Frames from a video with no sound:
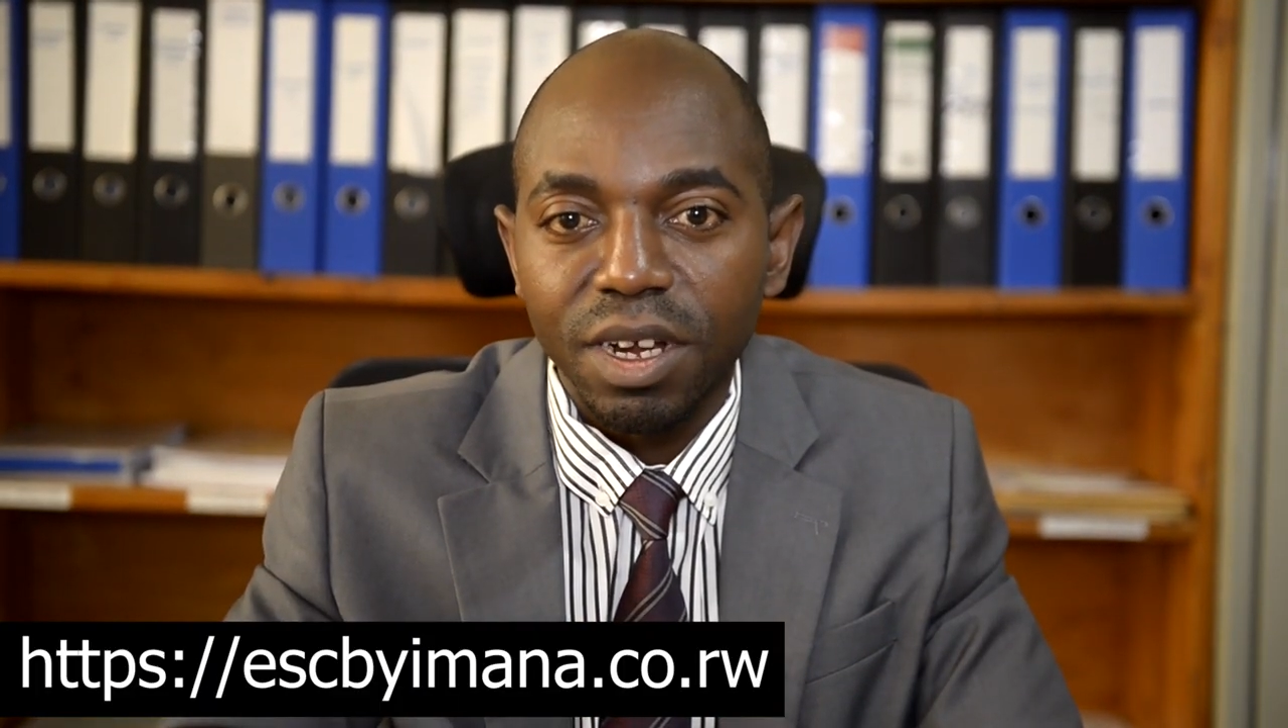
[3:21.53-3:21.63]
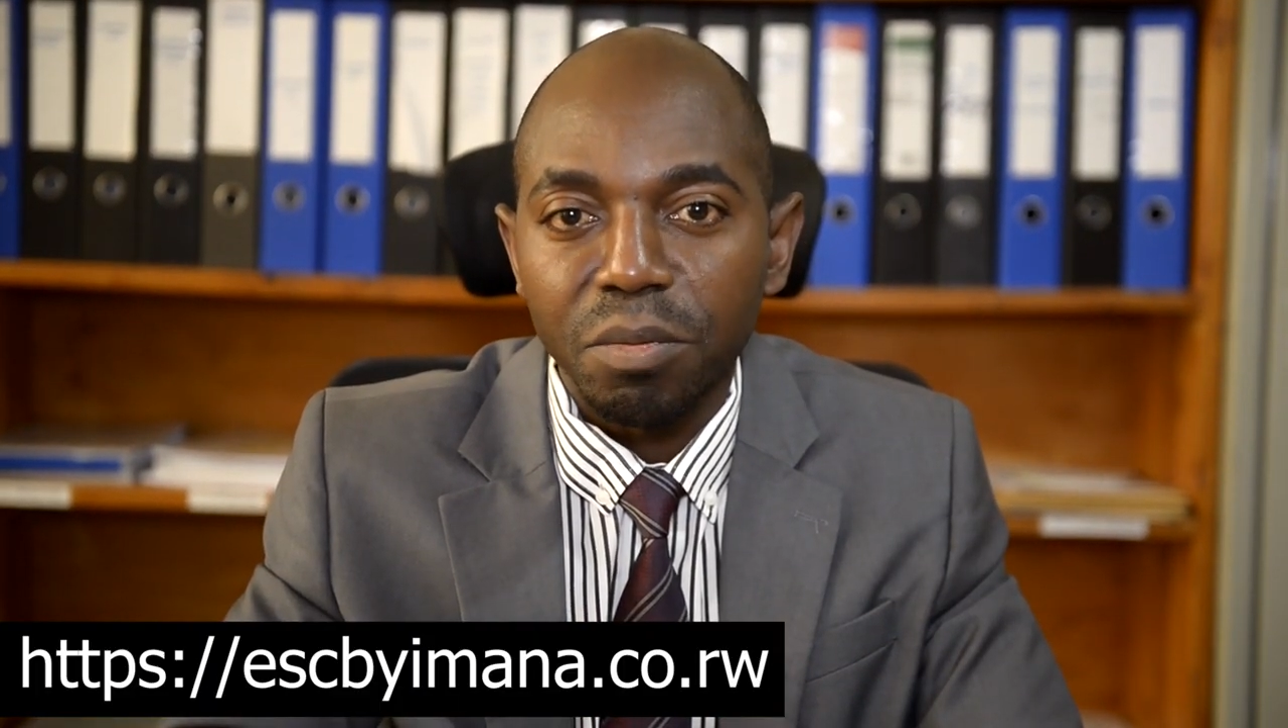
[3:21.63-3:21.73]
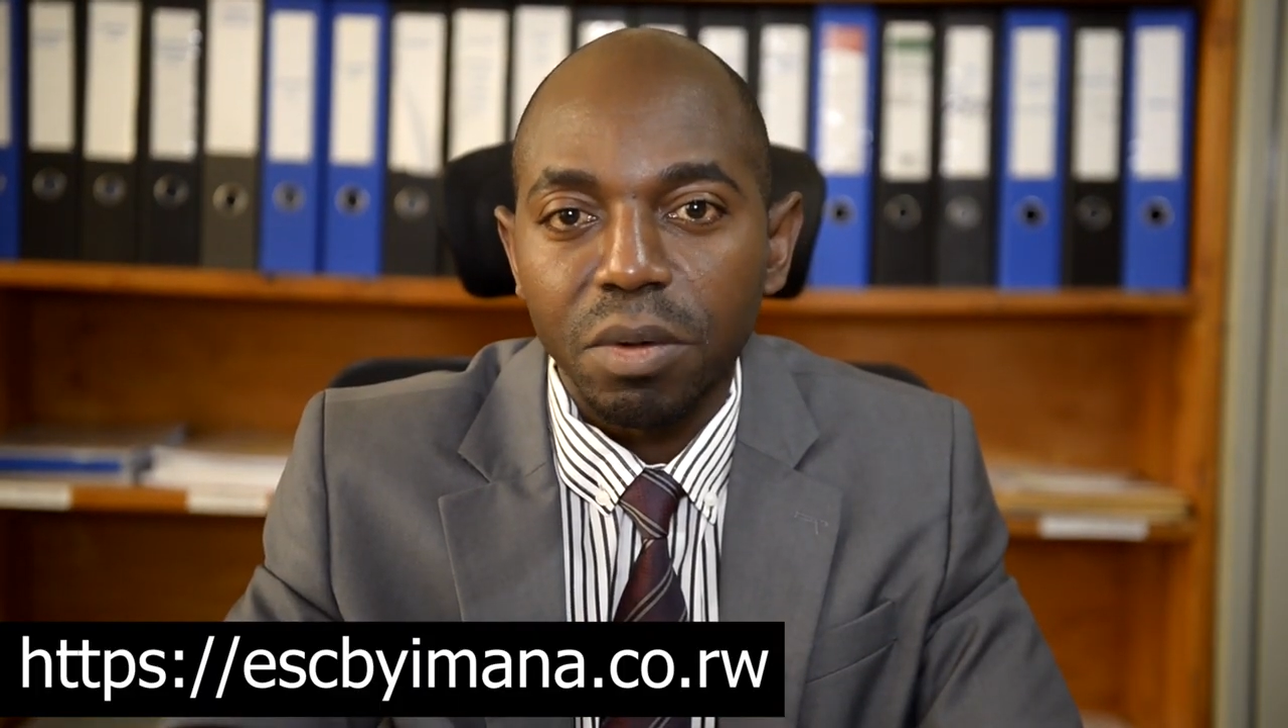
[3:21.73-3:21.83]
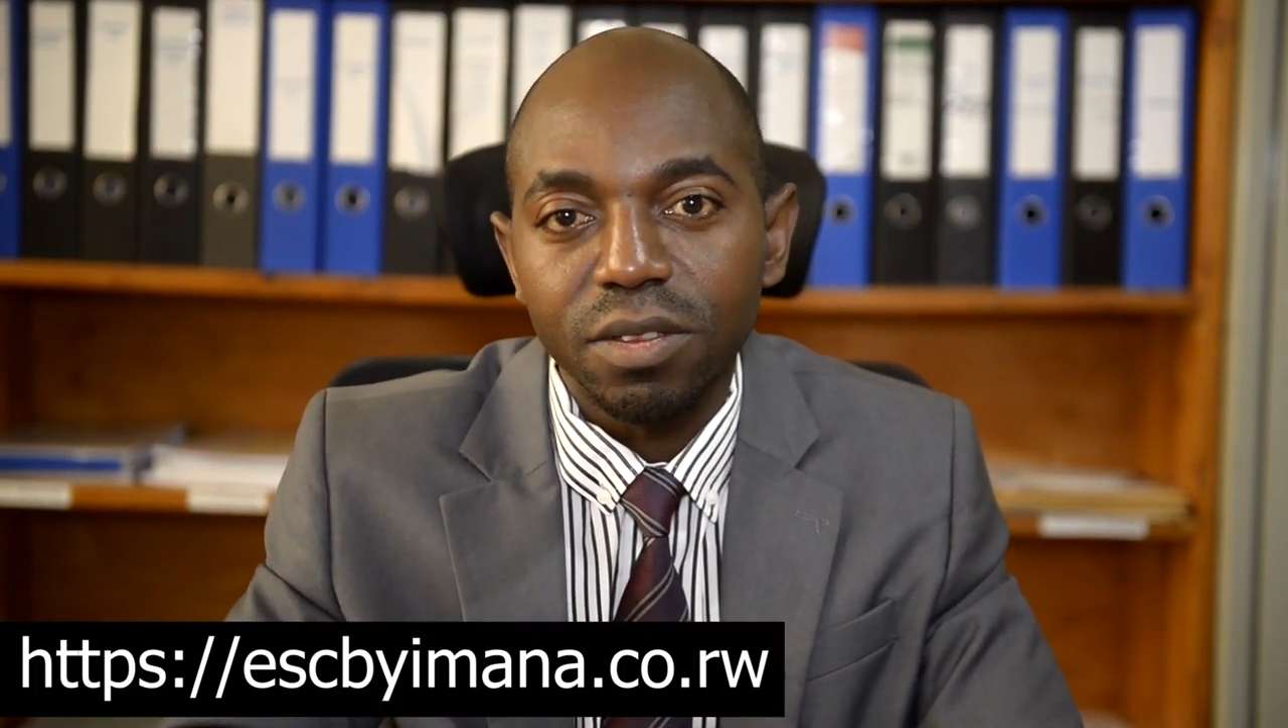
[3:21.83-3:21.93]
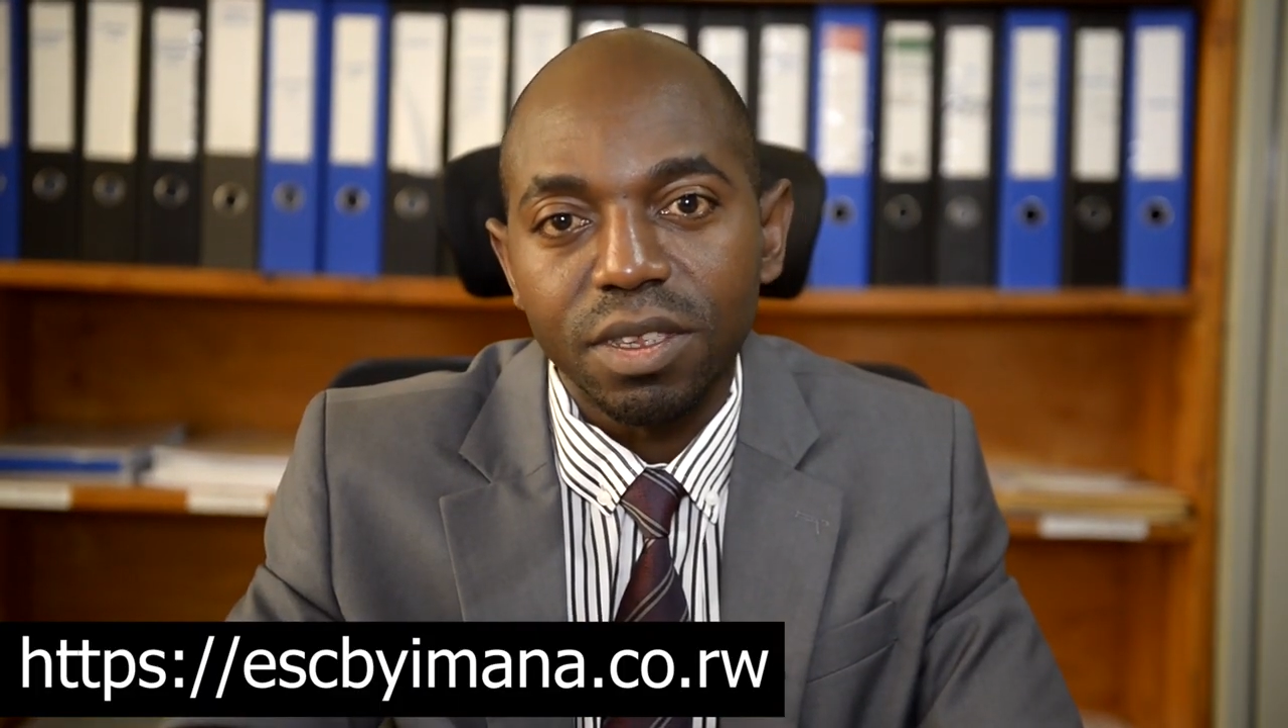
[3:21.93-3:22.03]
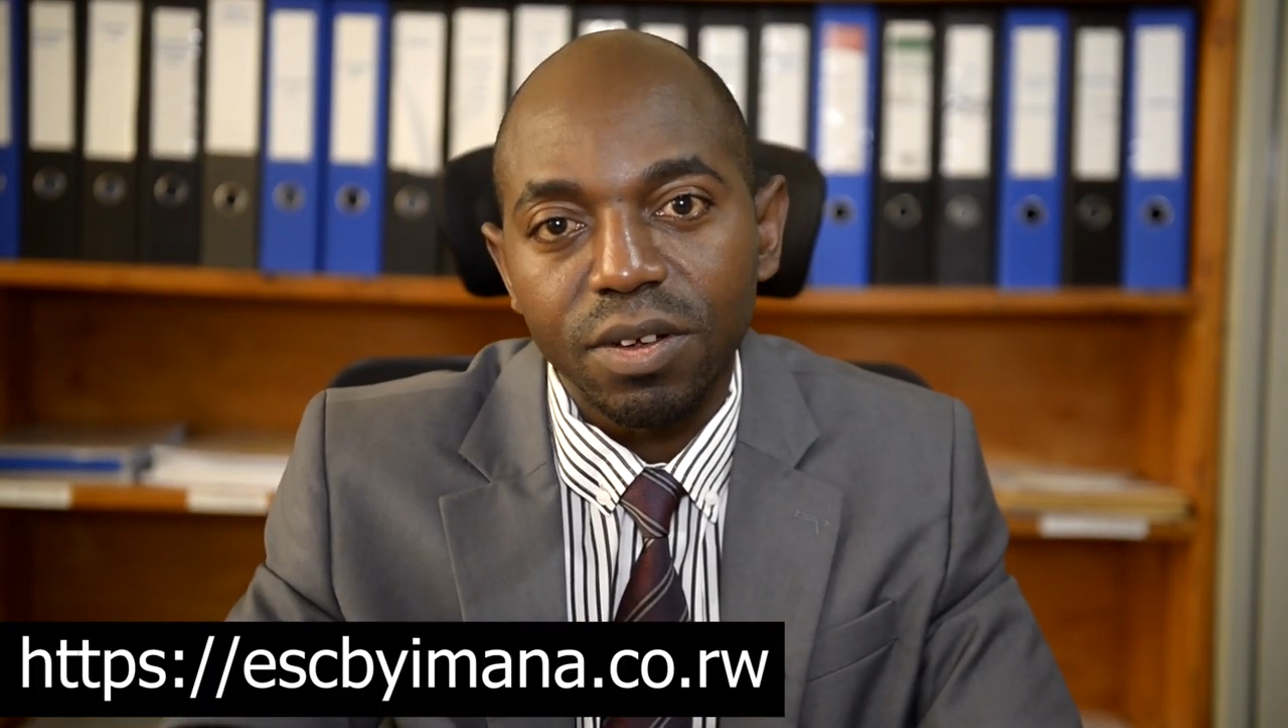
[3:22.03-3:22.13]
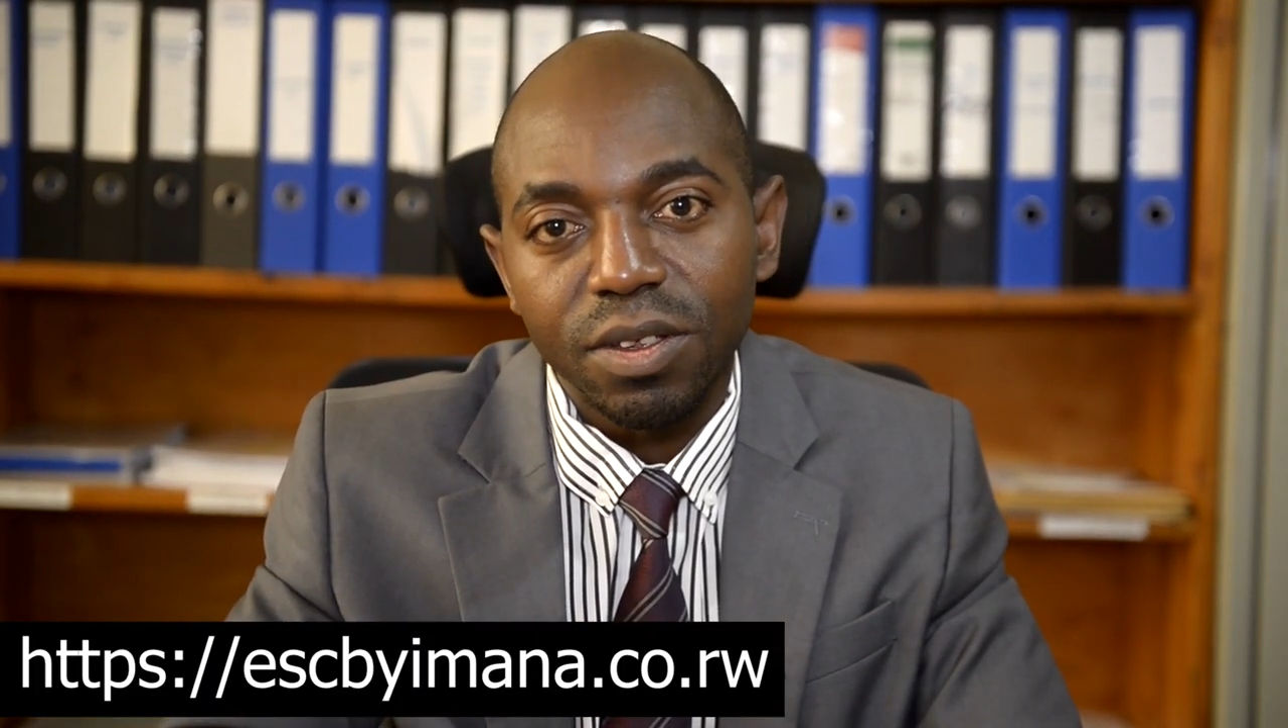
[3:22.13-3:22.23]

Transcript: about our